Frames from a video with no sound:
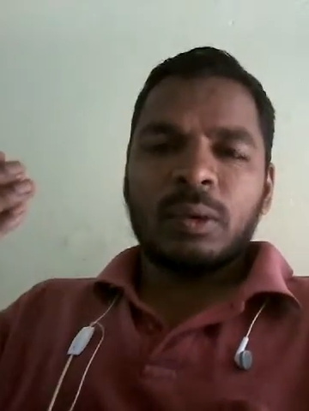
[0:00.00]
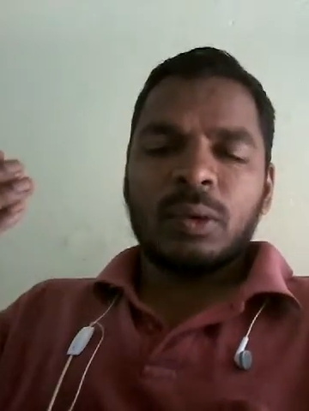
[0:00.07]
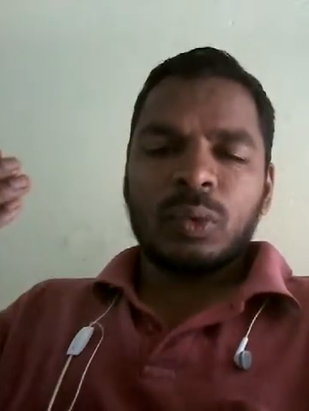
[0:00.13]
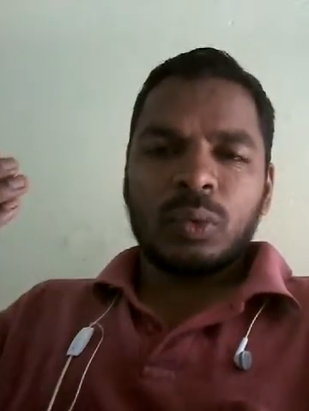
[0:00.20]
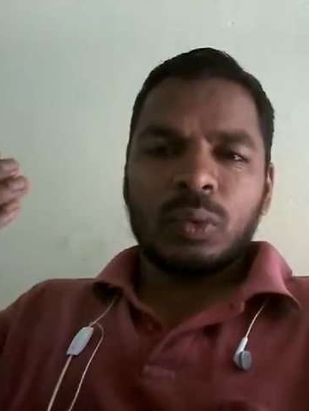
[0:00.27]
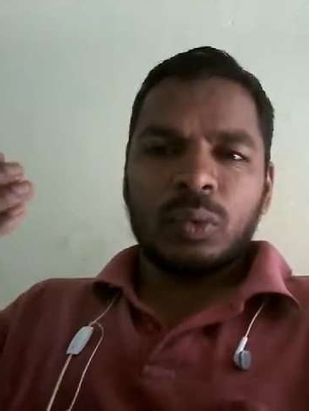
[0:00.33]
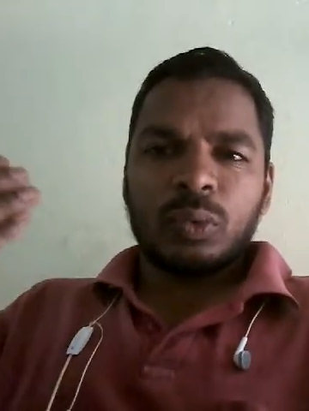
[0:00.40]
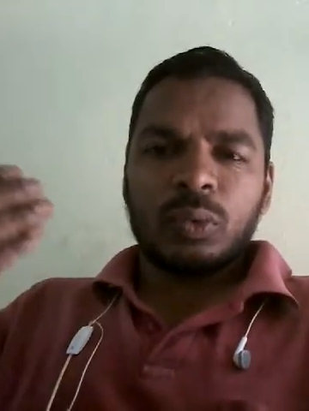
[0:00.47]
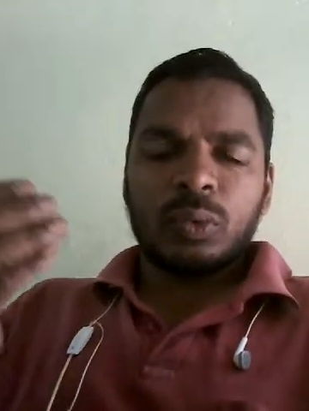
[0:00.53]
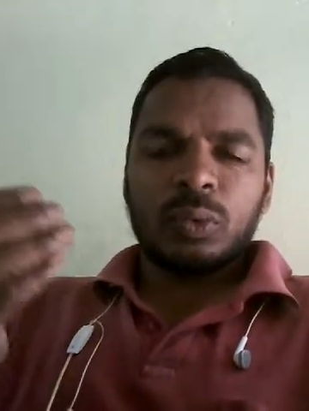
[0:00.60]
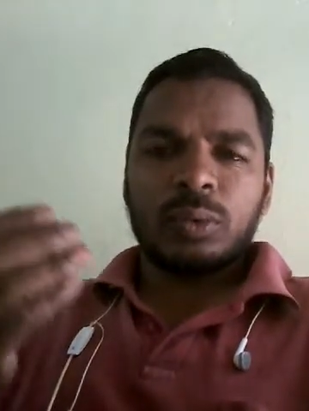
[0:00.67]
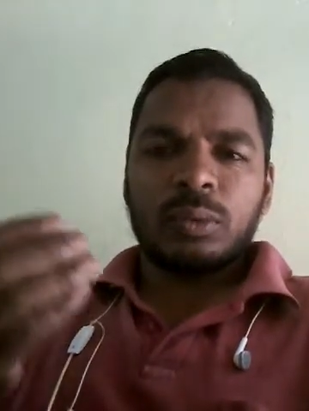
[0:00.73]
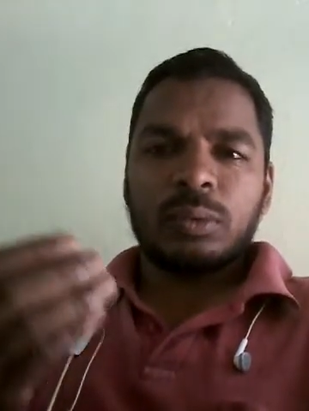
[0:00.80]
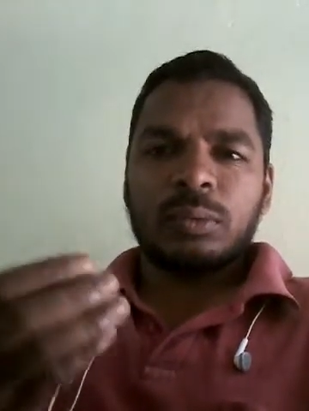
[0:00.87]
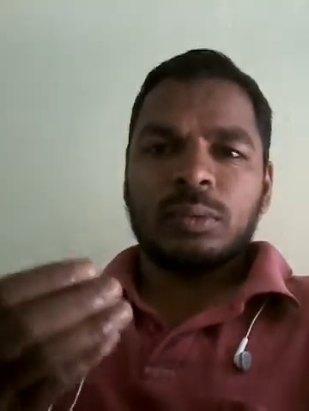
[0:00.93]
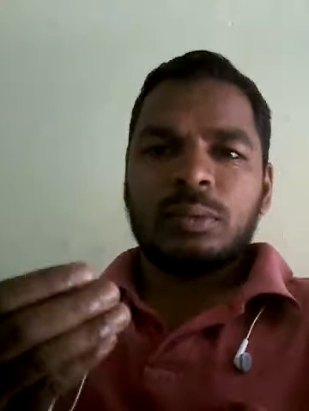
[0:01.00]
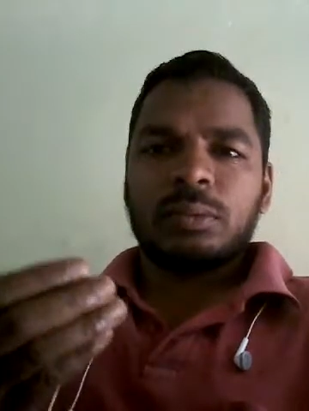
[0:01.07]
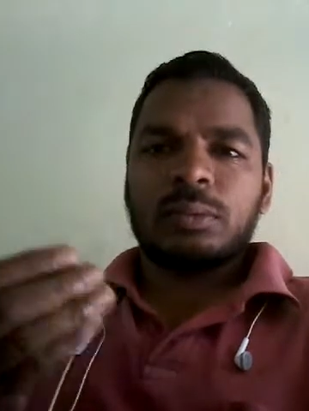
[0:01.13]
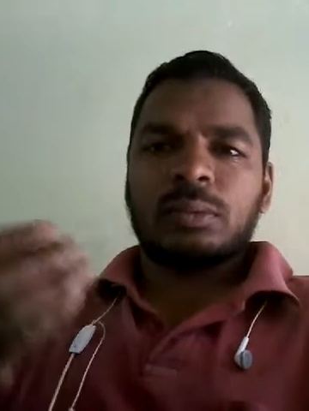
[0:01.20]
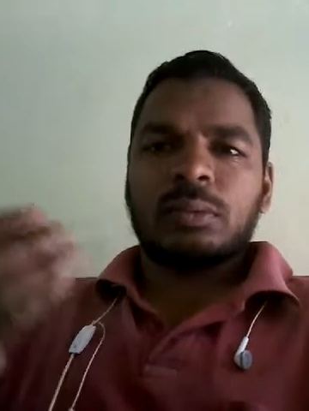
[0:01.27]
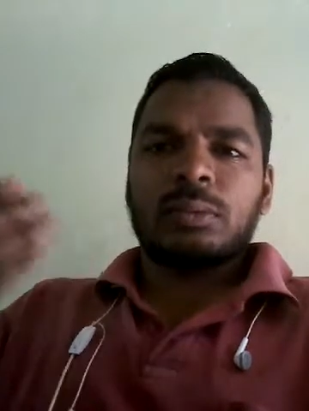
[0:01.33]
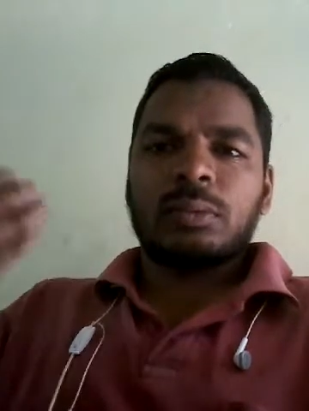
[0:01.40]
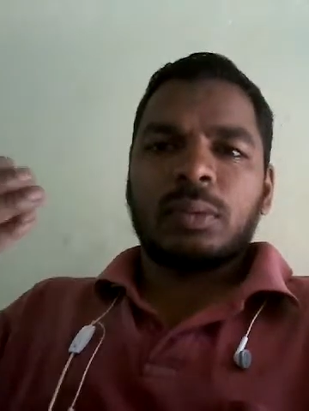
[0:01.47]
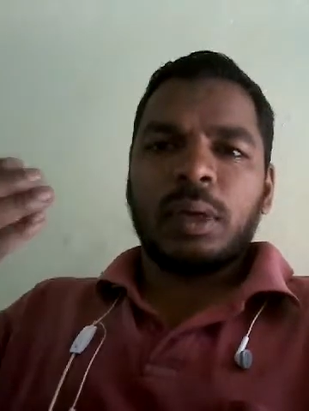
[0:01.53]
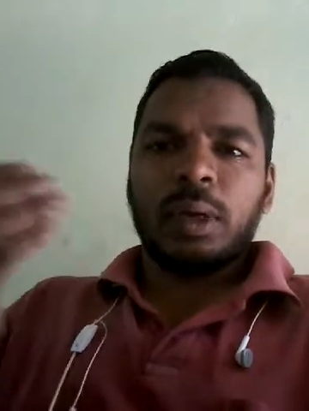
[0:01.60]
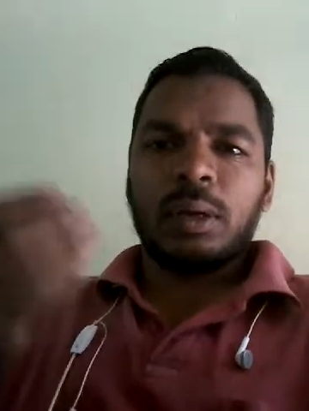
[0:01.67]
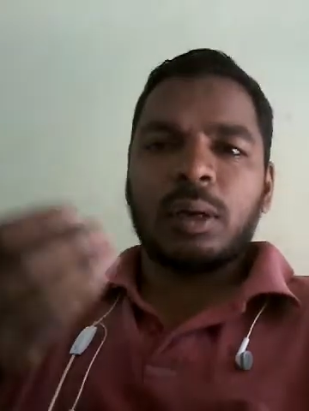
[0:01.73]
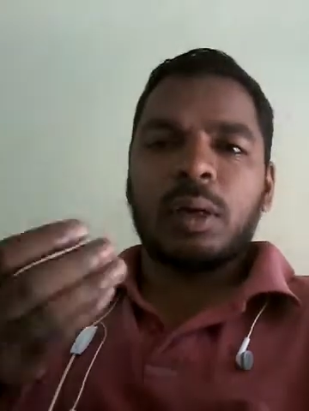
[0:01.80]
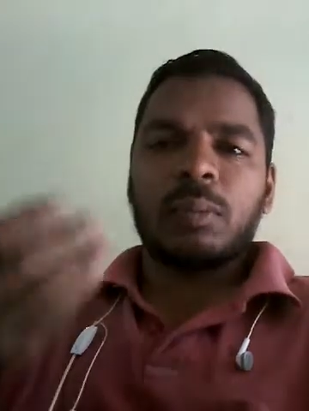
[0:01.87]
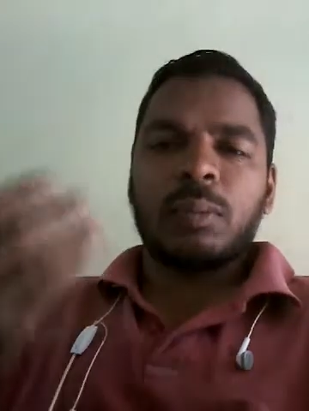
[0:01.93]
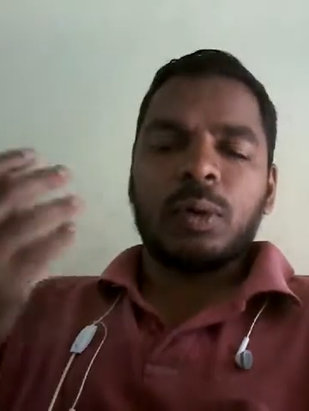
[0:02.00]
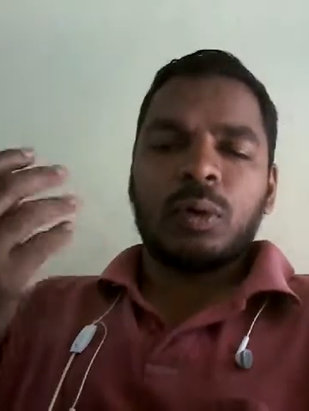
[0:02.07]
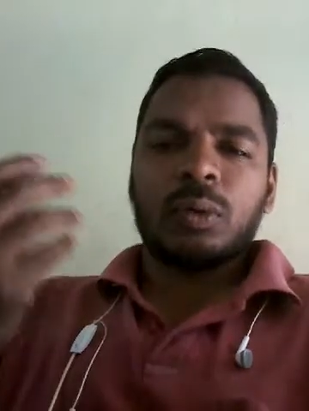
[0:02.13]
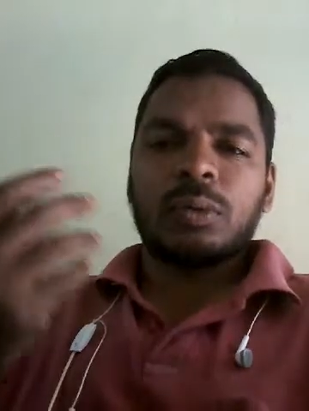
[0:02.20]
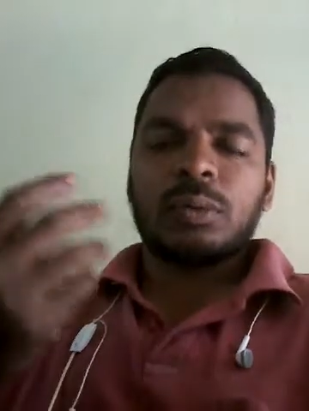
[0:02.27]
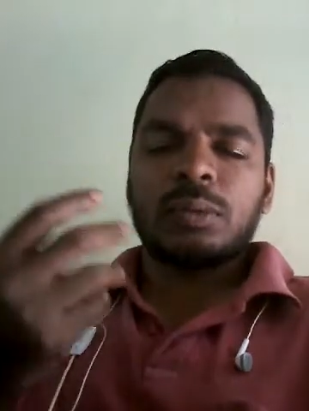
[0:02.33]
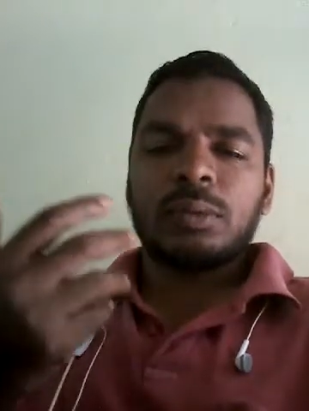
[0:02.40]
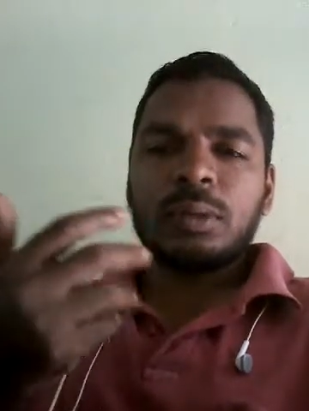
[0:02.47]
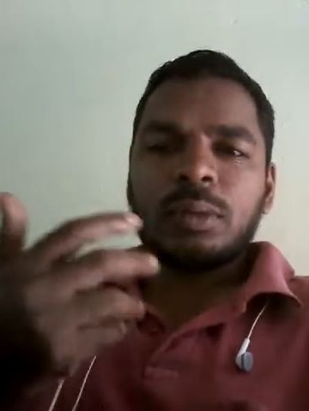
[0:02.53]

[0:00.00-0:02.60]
to and above,